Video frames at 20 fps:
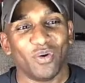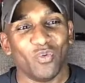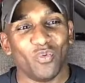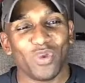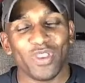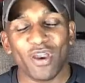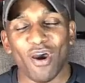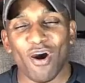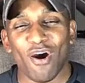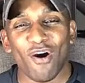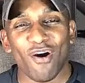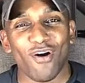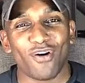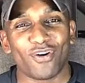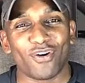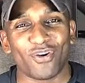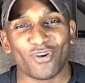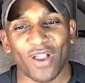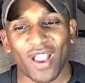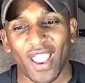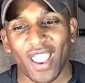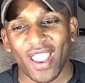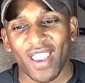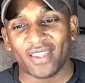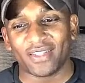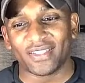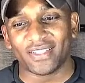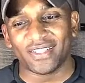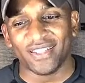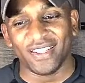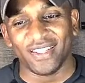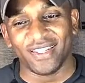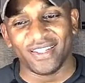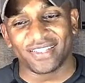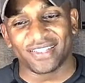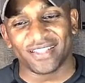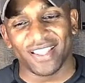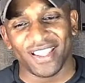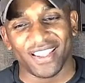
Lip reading: we all crash, and it's